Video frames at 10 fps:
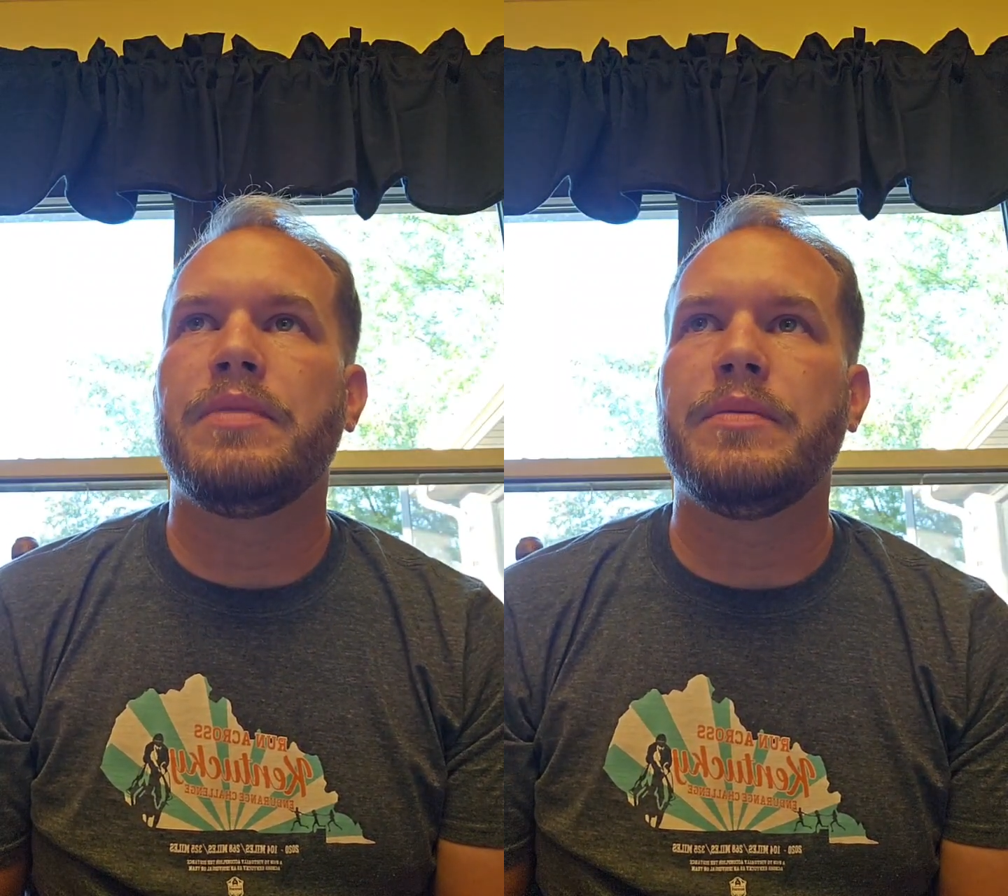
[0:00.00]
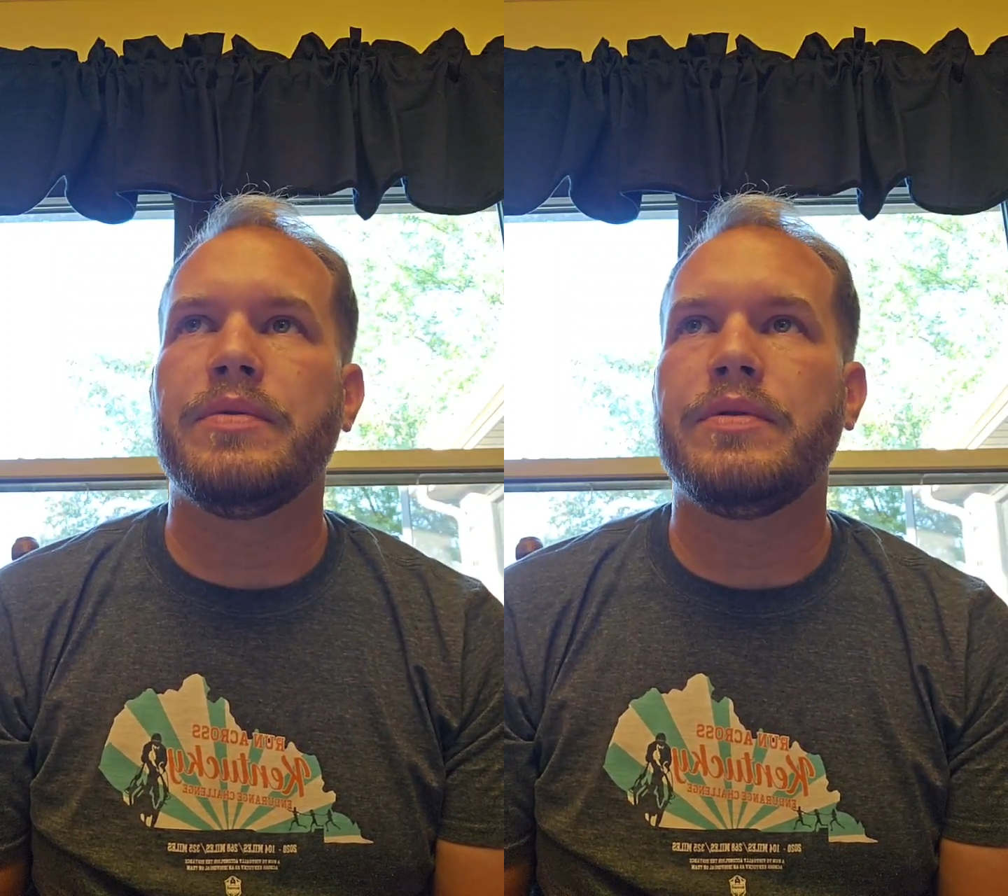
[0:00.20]

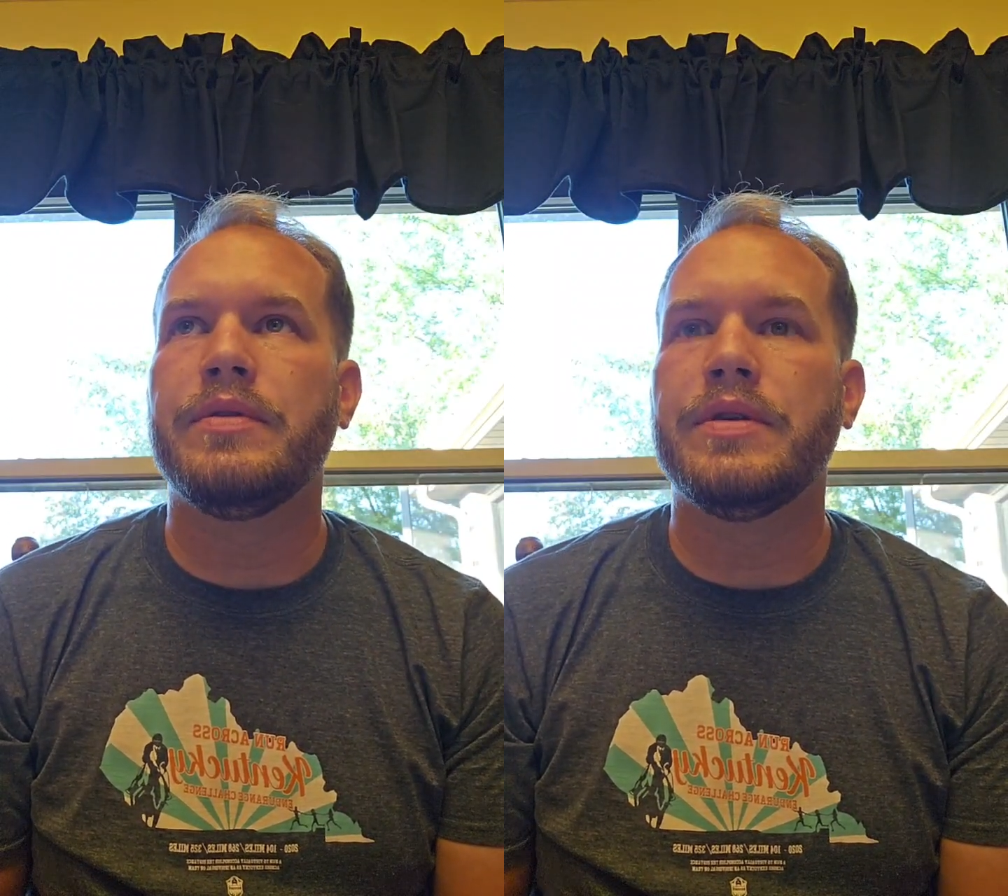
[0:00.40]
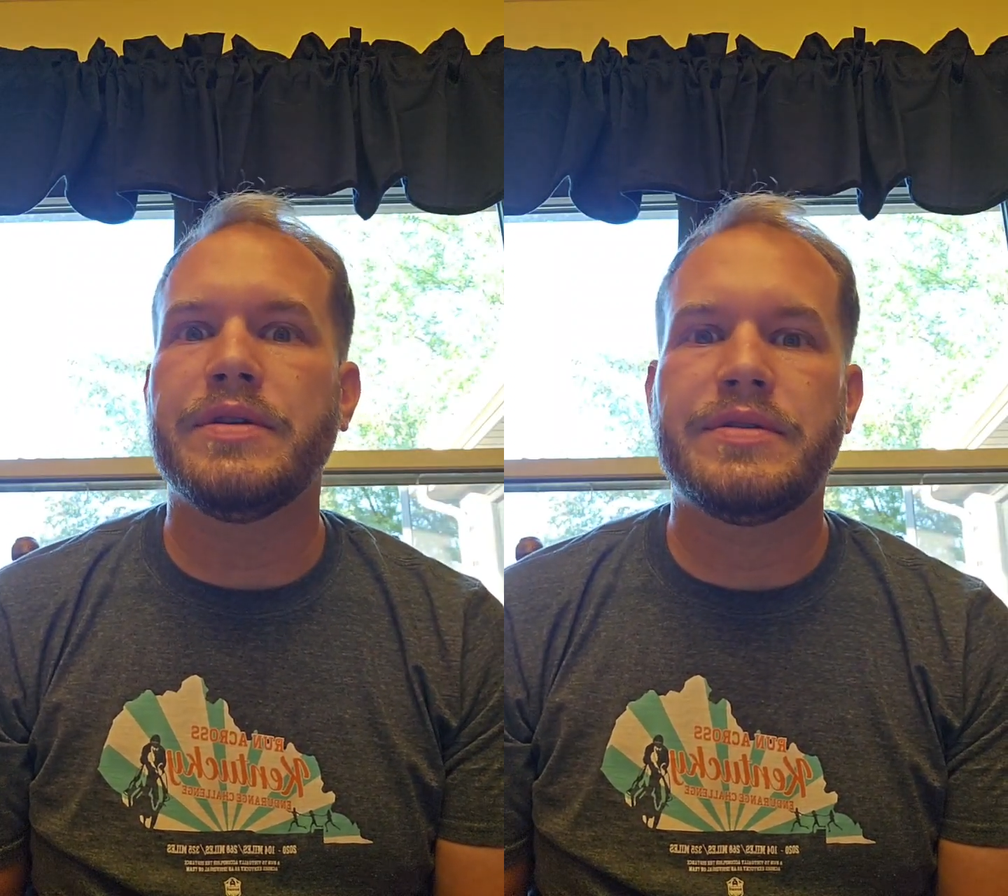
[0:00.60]
people
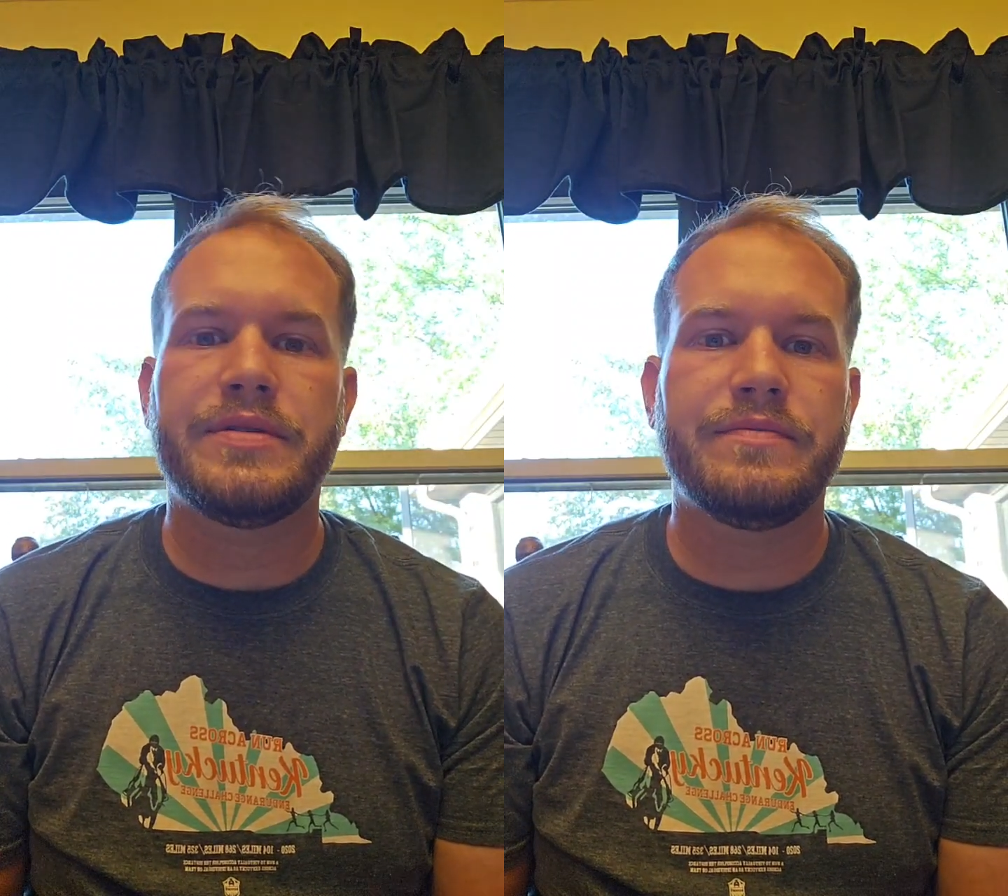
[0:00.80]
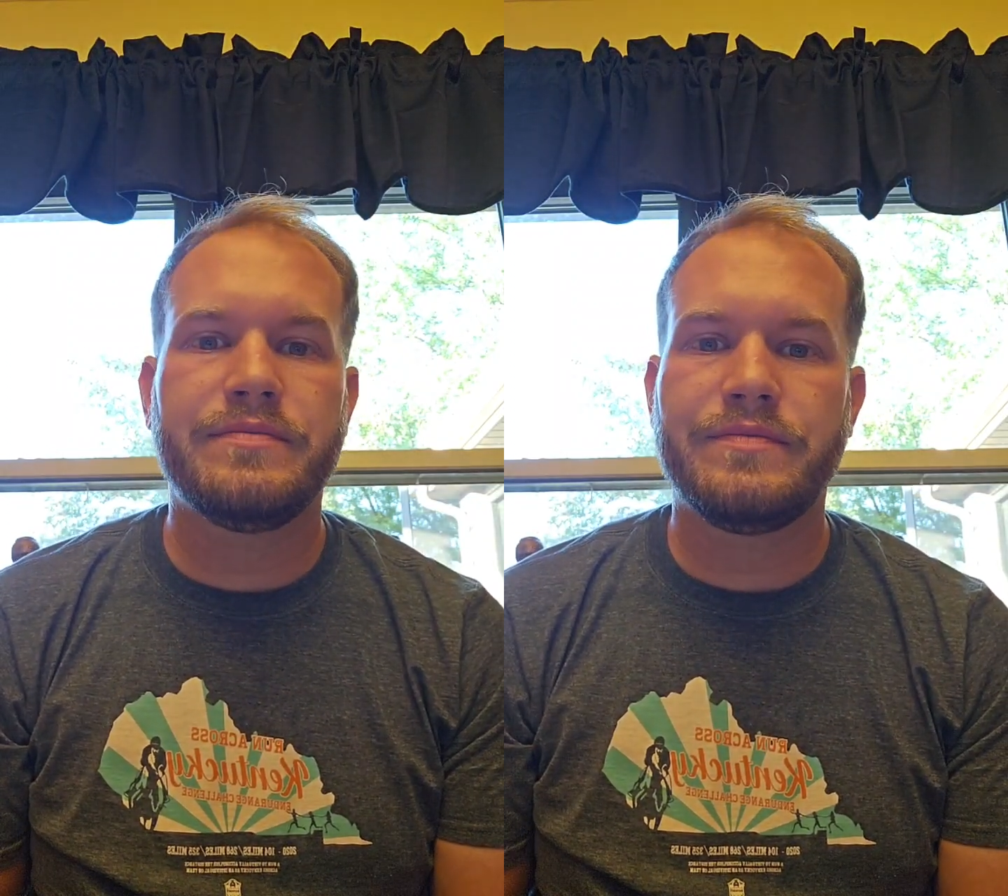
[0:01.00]
do this